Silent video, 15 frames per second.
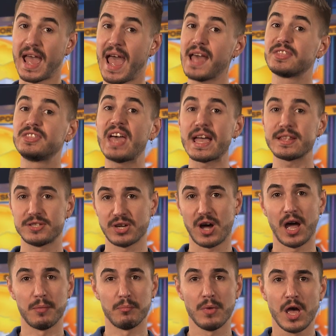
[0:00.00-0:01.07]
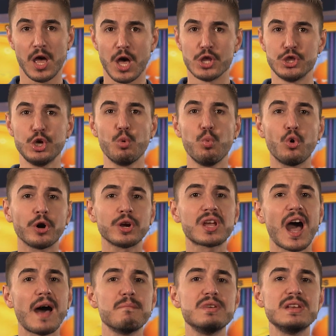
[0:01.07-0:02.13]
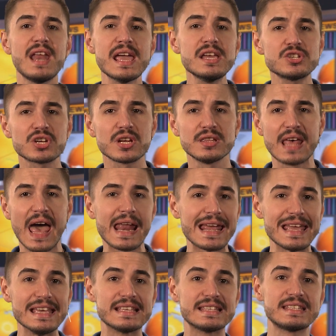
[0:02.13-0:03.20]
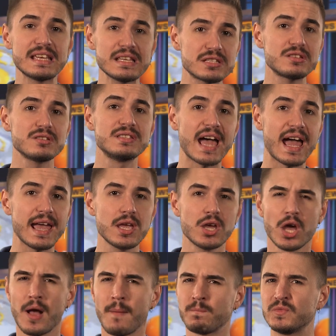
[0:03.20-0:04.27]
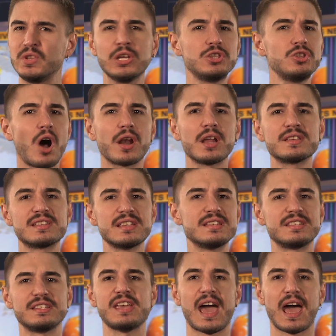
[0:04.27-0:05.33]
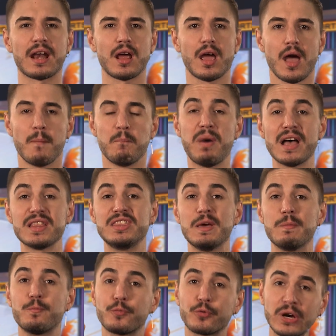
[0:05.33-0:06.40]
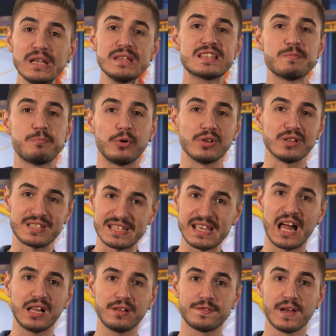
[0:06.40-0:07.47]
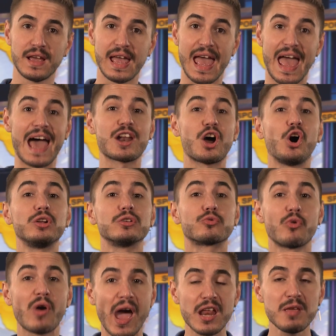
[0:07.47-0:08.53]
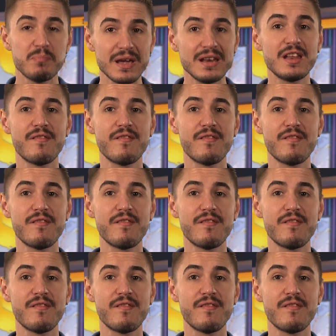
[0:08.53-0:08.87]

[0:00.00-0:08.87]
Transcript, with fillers: At that time, the word combination that exists today did not exist yet, but the principle itself had already been